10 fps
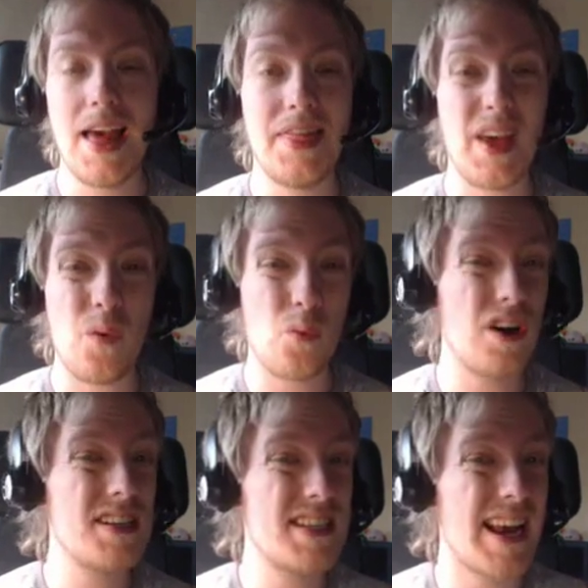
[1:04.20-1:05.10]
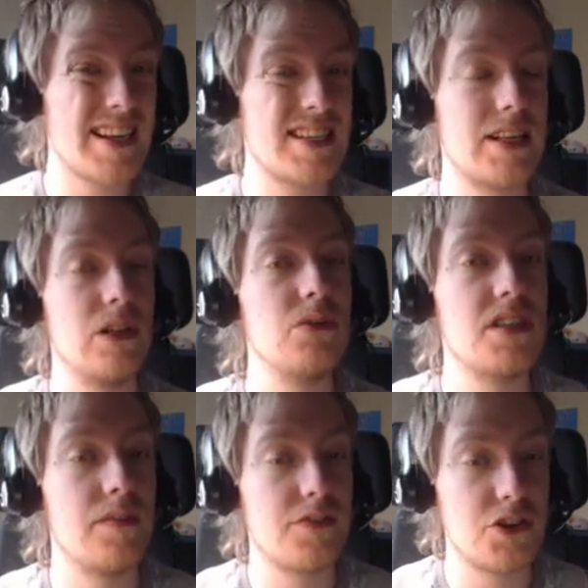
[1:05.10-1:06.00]
that was
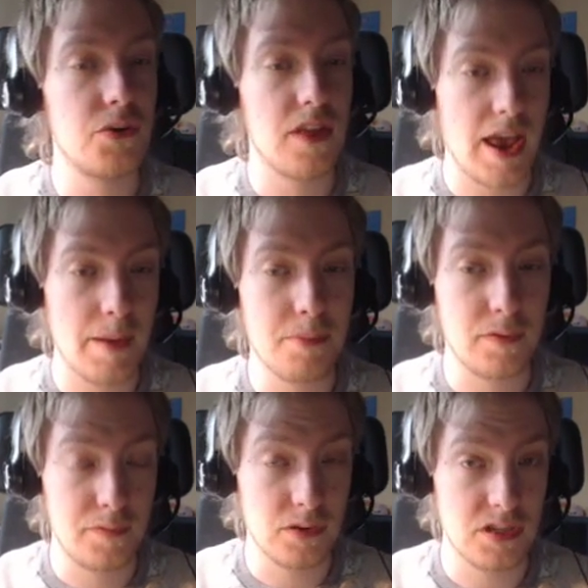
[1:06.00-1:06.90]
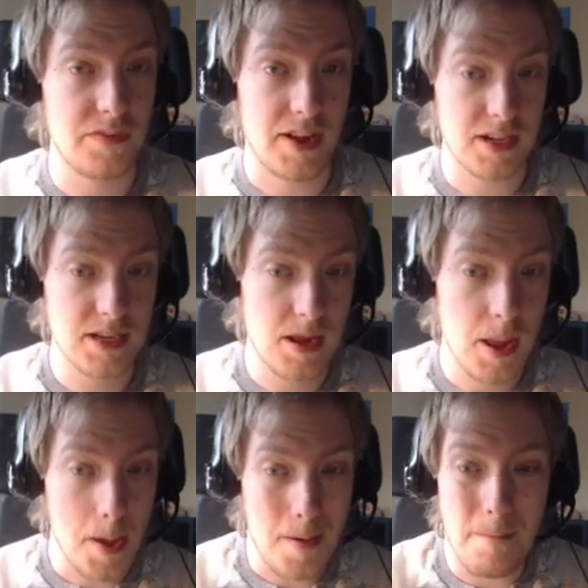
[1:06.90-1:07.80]
exclusive to the April Fool's event.
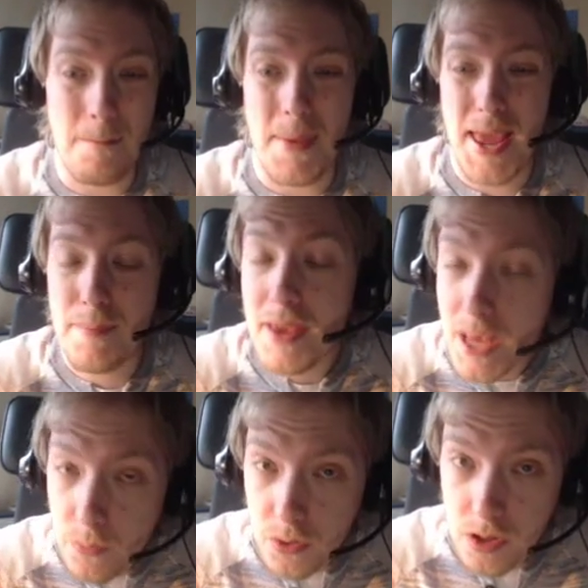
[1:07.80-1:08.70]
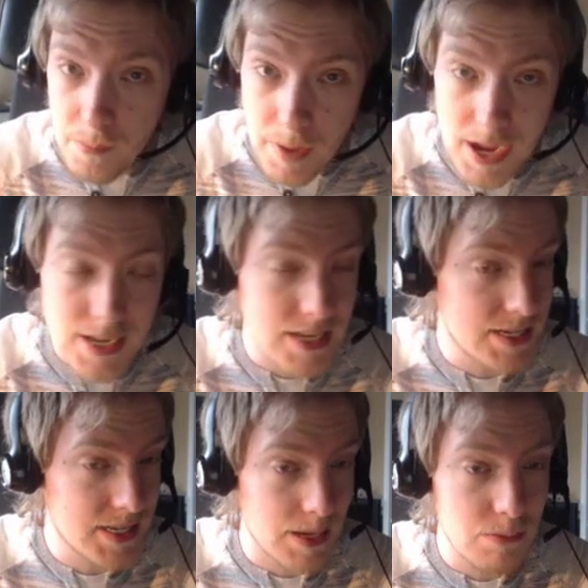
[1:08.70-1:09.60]
Maybe it will come back
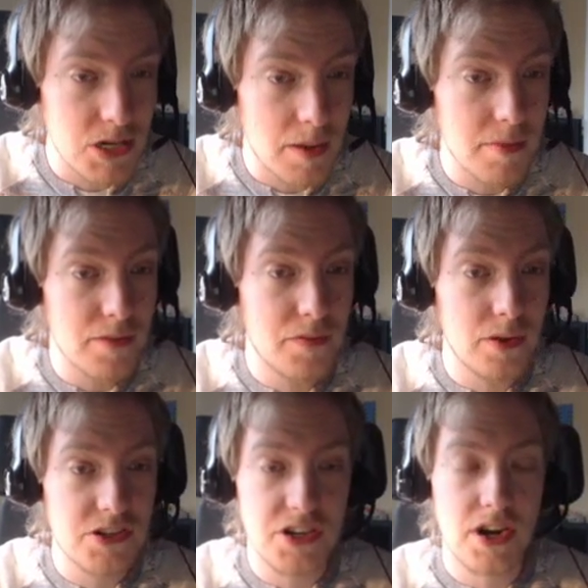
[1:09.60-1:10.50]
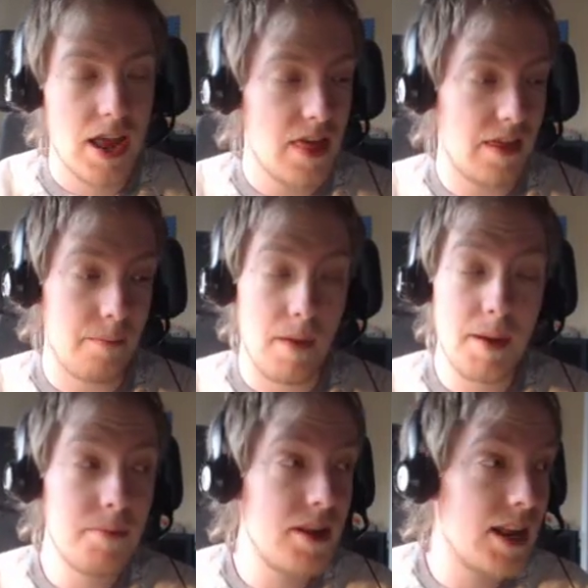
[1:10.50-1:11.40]
sometime in the future. That
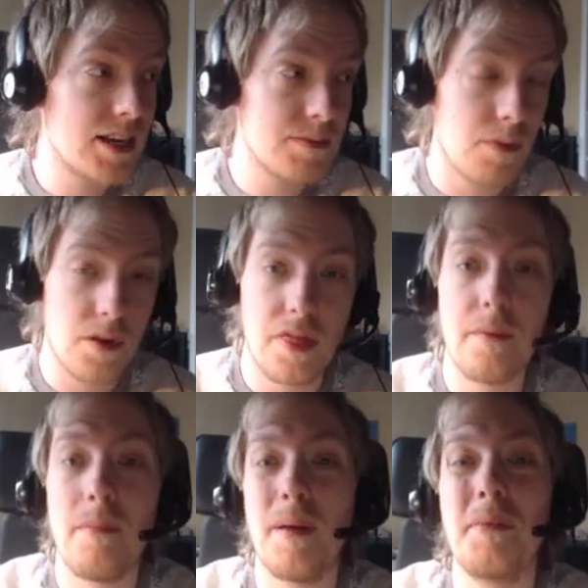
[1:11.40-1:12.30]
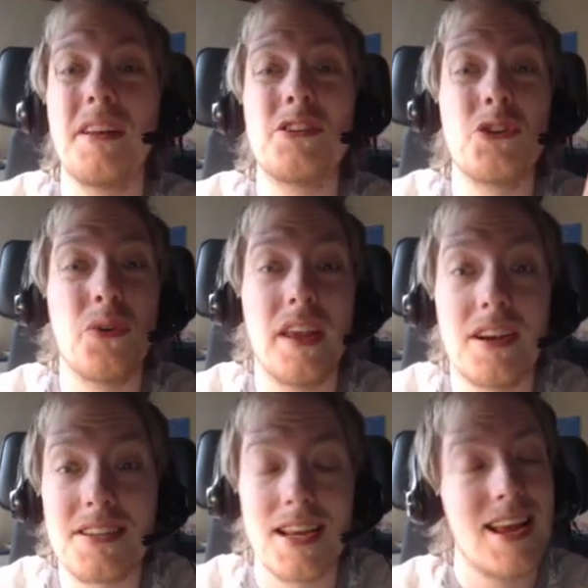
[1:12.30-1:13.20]
might be next month, that might be in 2
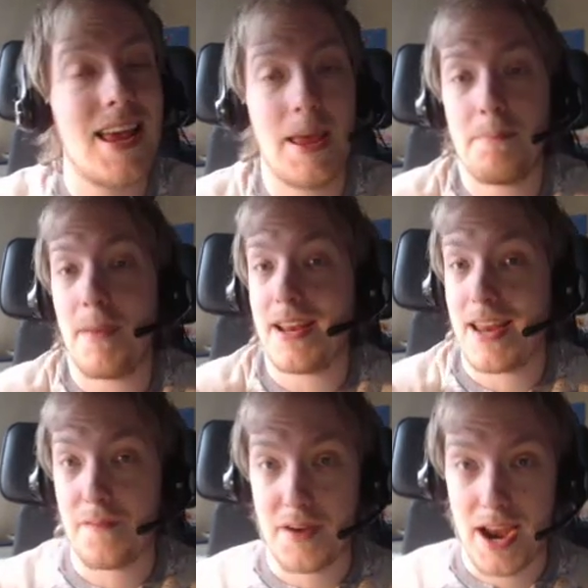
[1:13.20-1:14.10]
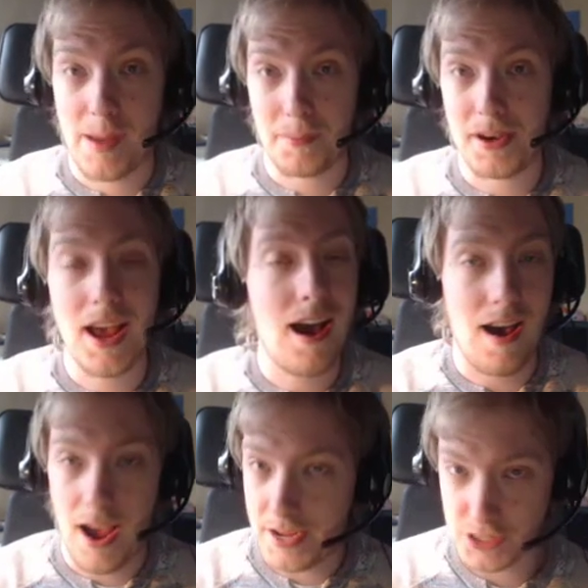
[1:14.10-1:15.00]
years. It may never happen.
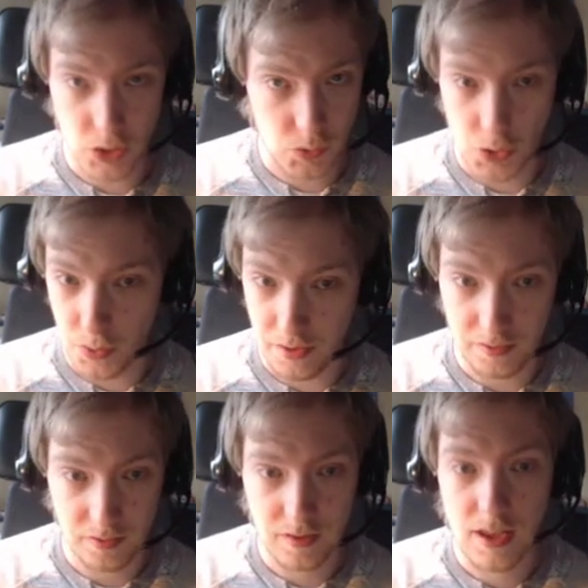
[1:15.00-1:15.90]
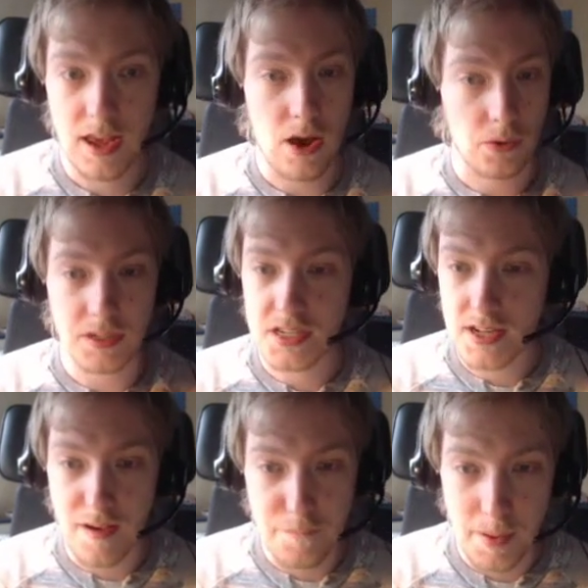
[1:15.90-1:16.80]
I don't know this. Only
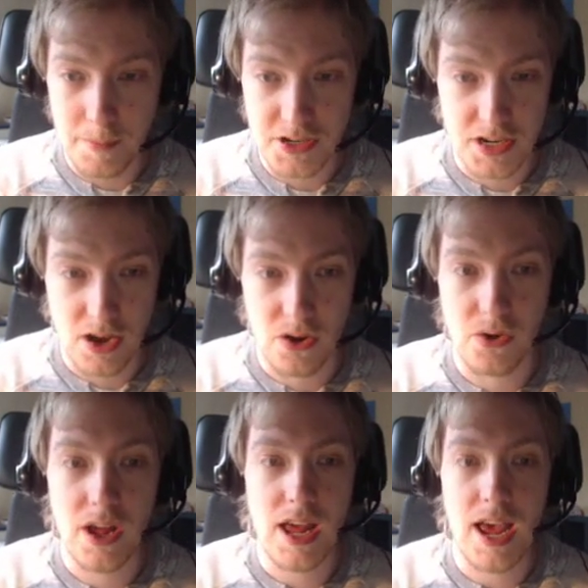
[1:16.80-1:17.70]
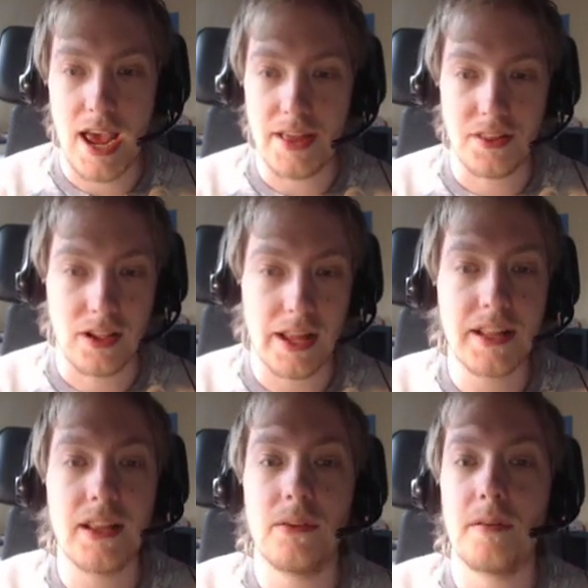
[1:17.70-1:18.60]
staff members know, and they'll
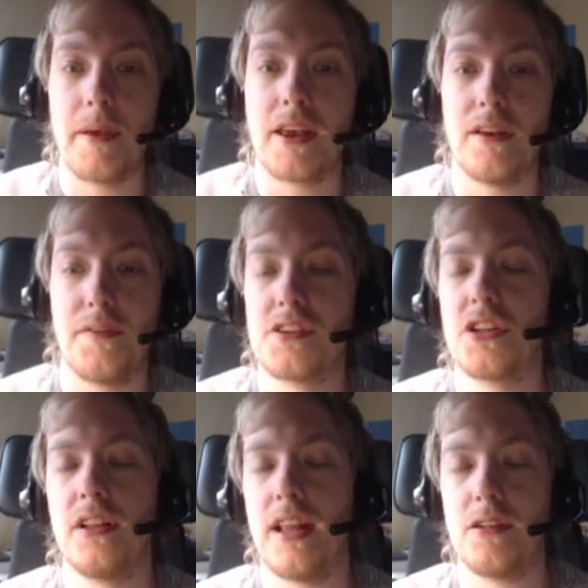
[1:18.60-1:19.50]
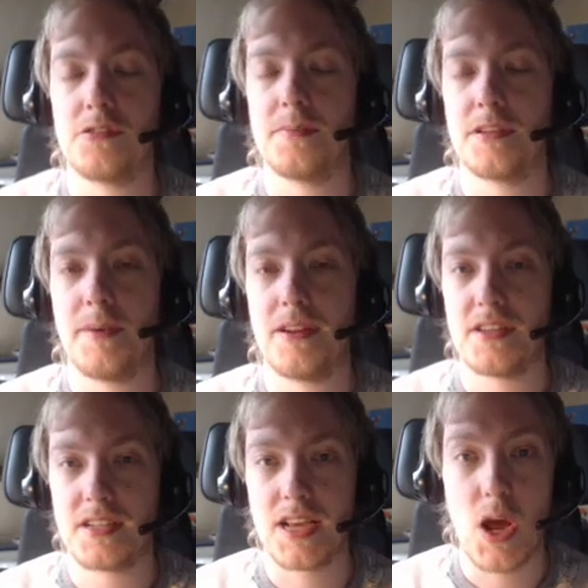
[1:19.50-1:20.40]
likely only make an official announcement about
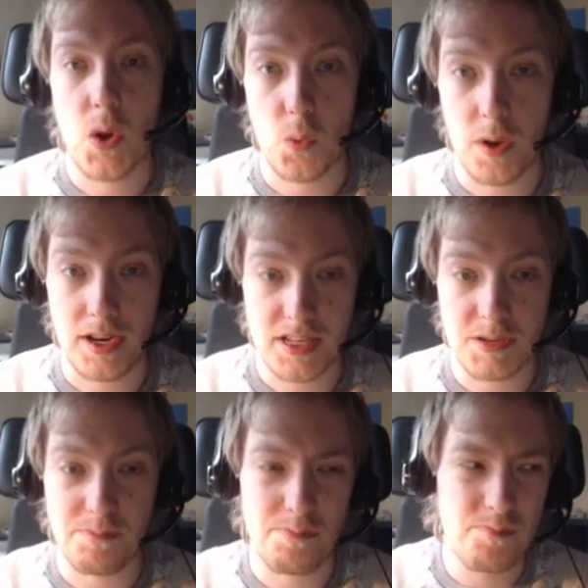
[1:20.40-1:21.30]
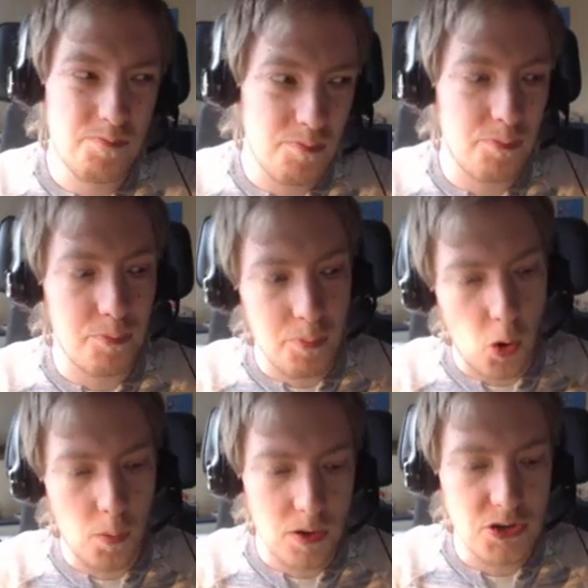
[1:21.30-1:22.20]
it when it's
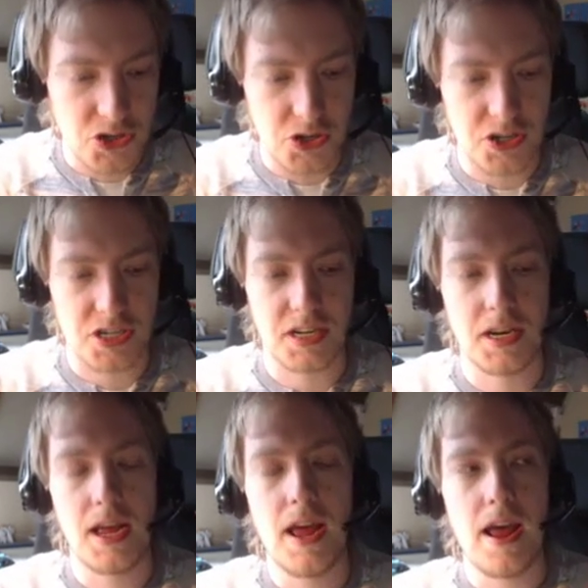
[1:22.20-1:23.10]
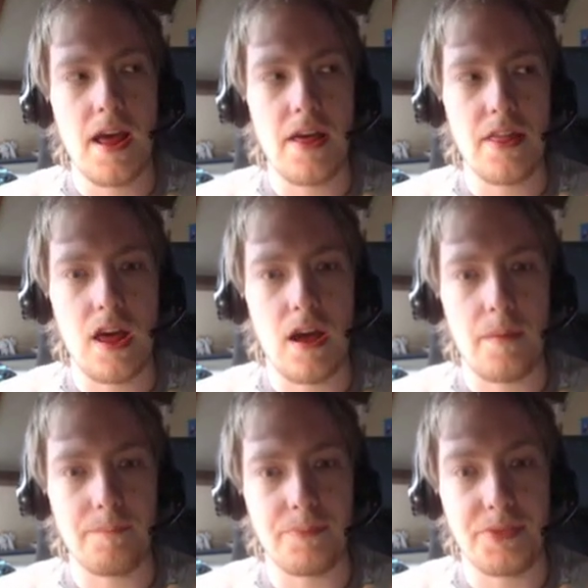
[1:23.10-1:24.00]
almost certain
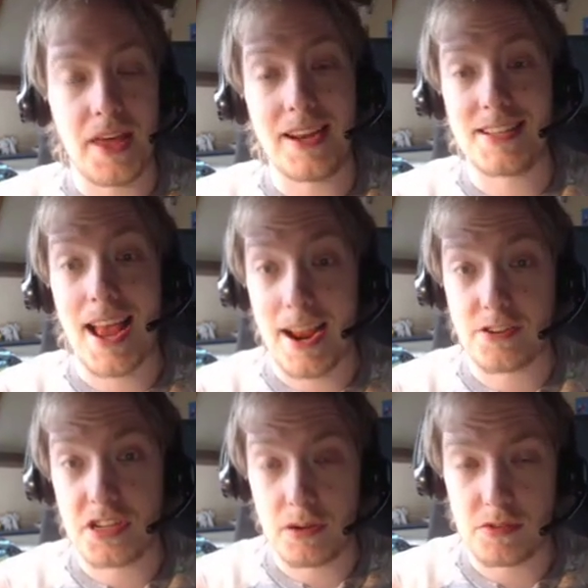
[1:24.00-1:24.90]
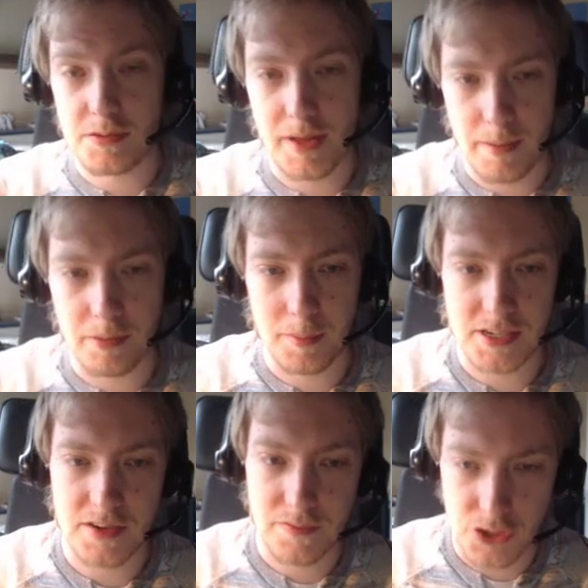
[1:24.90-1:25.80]
that it's actually going to be
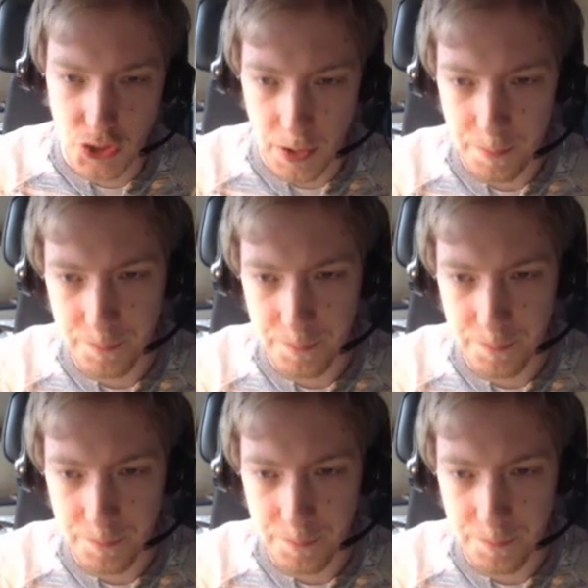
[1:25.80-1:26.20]
implemented for sure.